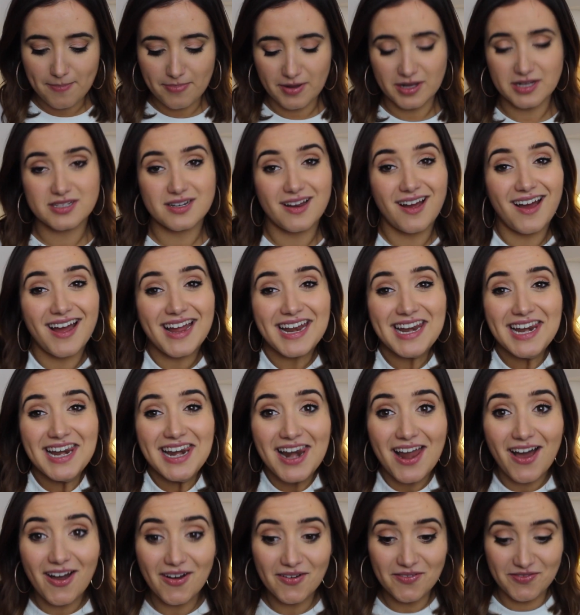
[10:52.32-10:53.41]
but I
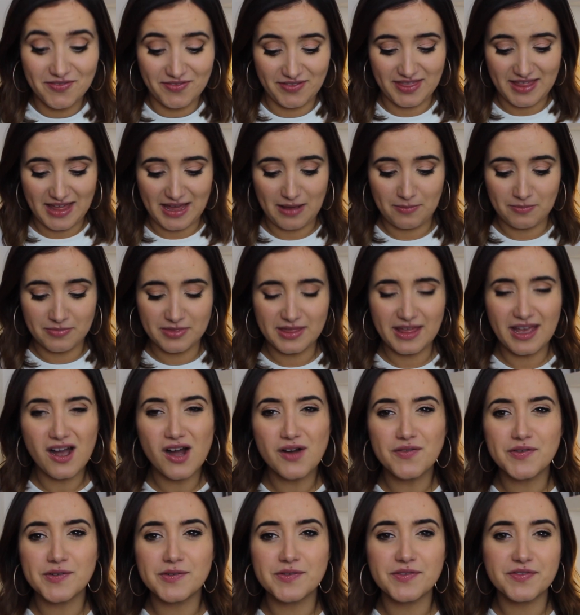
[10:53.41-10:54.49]
love them. They
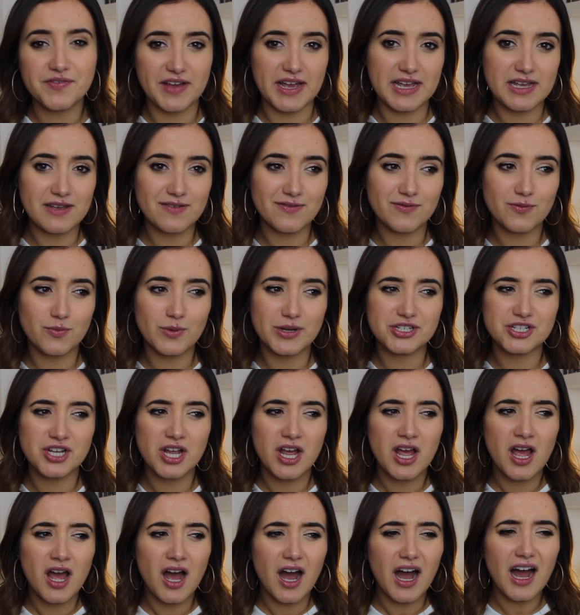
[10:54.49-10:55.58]
are from Faith, which
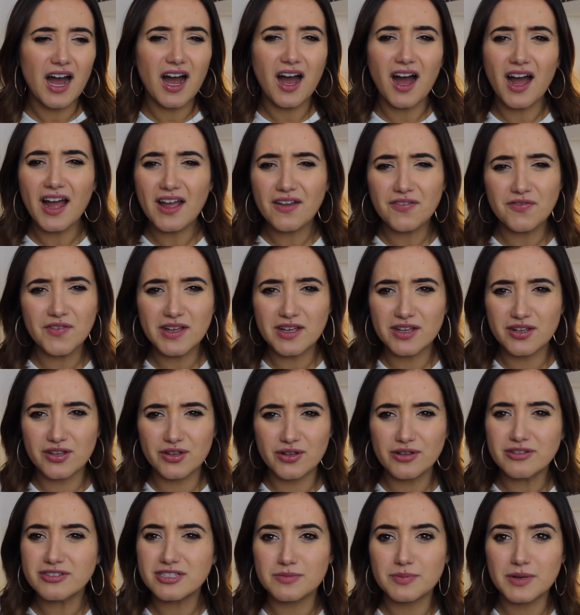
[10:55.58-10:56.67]
I think
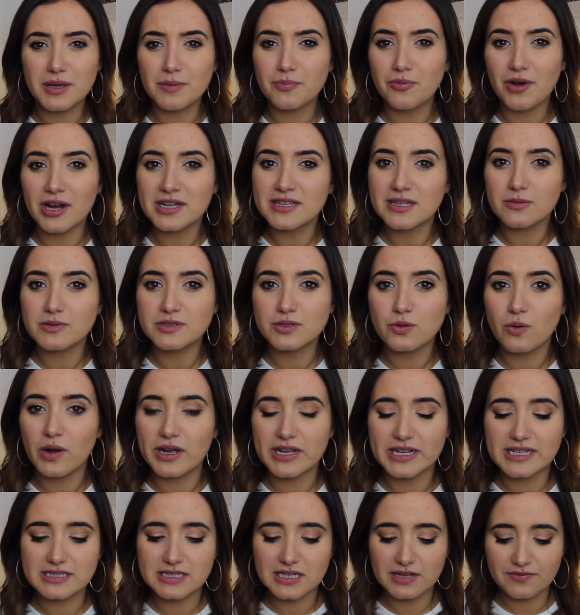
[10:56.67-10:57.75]
used to be a brand that was
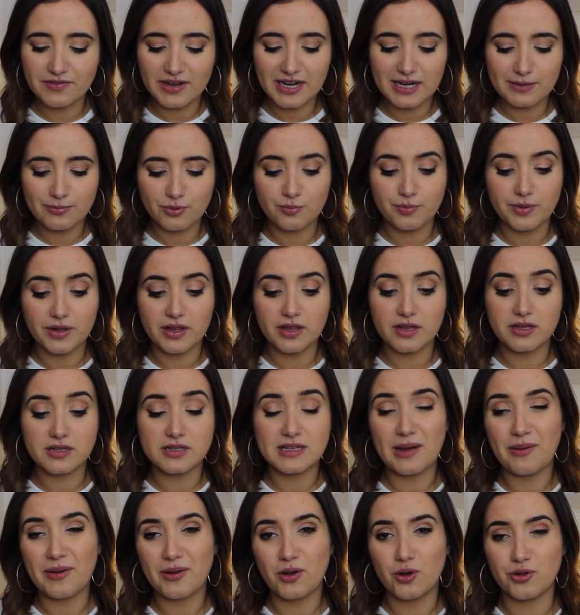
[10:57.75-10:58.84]
quite easily available, but
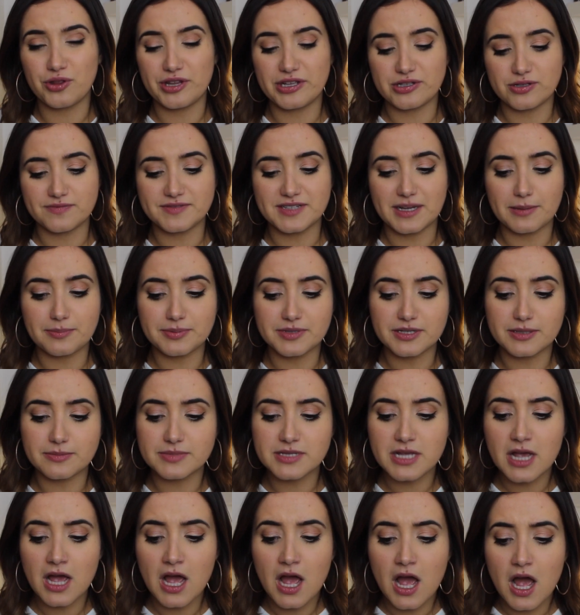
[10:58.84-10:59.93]
now I got these off
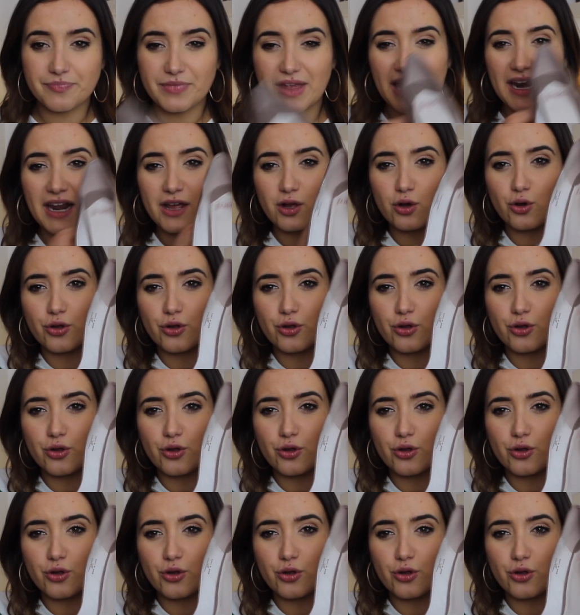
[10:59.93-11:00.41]
Debenhams. And I